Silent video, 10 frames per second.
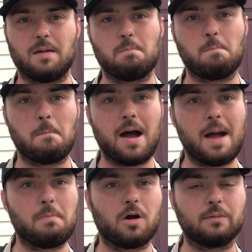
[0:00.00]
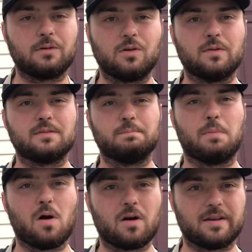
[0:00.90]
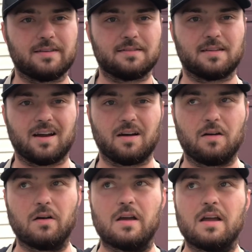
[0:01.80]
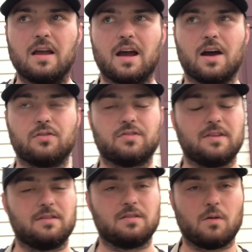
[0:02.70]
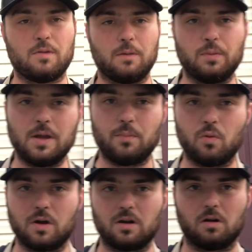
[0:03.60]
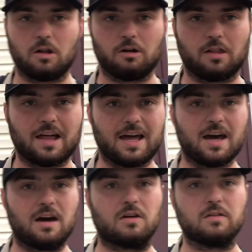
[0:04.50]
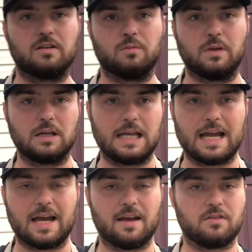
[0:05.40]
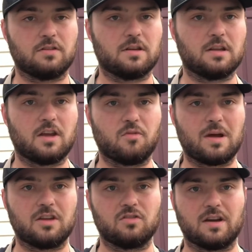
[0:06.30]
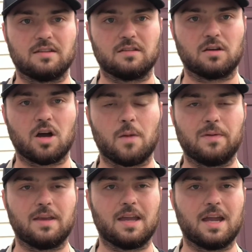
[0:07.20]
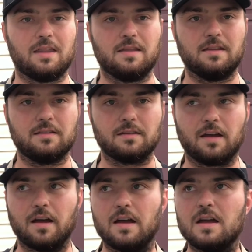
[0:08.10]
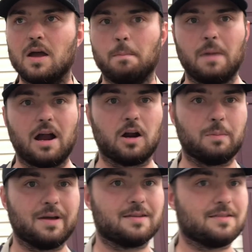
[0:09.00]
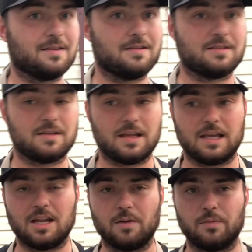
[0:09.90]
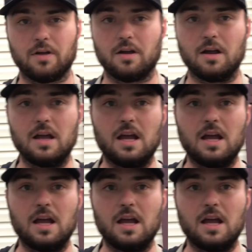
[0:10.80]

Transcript: My barbecue is Barney style. I've seen so many people get online, or these big guys, and everybody tries to copycat these Myron mix-ins, and they get up there,